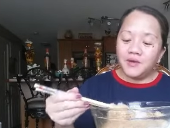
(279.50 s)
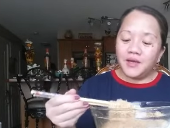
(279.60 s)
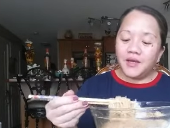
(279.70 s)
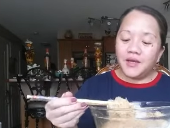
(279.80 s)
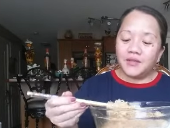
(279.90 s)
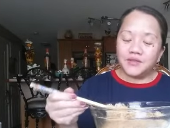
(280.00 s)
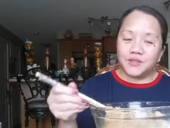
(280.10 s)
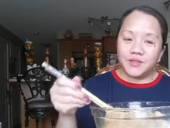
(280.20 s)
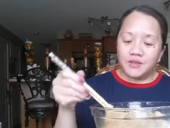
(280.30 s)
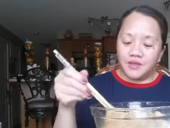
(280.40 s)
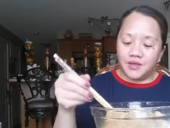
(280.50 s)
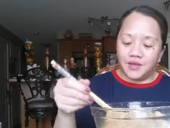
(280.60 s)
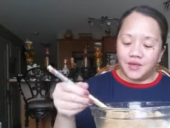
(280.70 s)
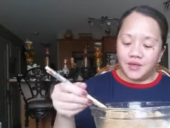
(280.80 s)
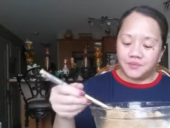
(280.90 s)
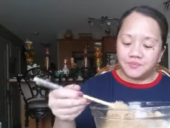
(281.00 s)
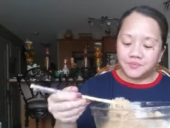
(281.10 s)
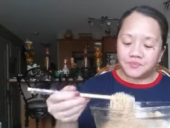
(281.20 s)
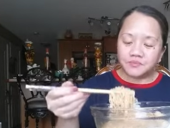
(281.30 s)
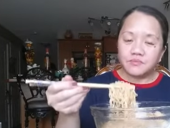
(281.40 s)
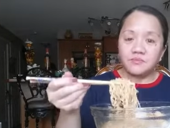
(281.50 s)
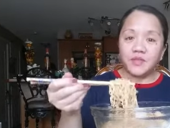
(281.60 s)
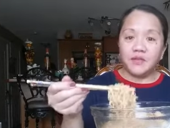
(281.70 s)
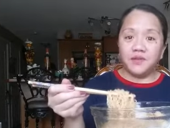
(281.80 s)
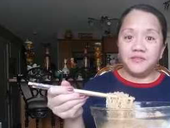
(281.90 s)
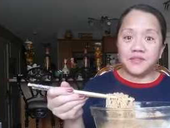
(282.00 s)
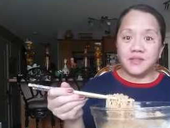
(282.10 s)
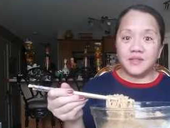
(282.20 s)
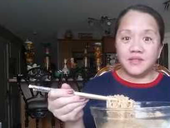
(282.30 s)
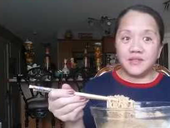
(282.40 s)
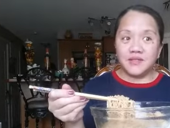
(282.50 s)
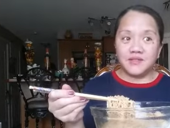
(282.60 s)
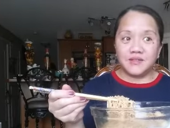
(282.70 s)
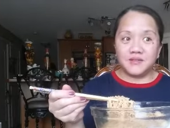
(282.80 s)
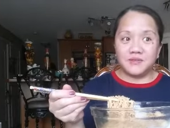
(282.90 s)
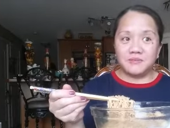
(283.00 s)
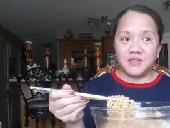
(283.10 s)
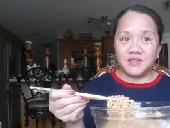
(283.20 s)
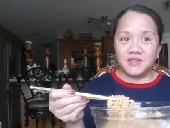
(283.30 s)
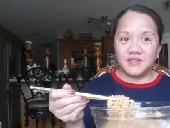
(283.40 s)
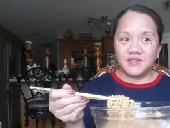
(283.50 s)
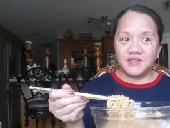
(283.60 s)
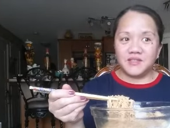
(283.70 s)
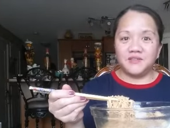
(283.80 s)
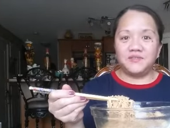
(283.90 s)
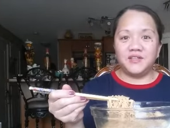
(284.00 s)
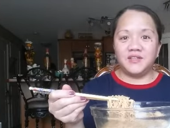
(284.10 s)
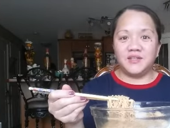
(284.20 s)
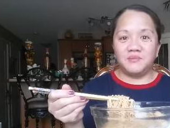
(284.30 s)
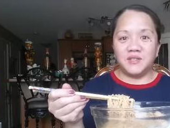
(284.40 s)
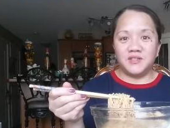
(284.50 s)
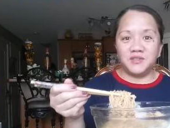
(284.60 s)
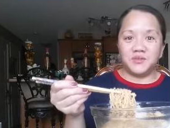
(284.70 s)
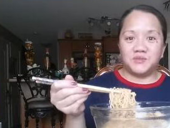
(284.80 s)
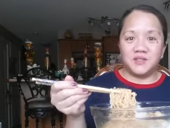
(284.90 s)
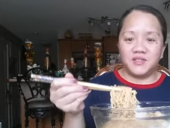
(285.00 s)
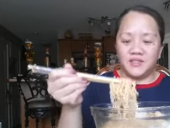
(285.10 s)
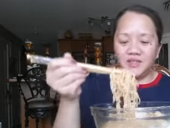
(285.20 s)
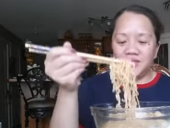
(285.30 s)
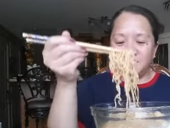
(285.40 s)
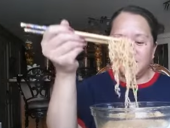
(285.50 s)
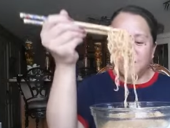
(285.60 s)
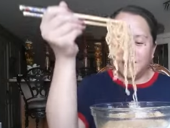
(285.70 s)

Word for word: when I entered the uh, the facility and I said oh my gosh I feel like I'm in a zoo again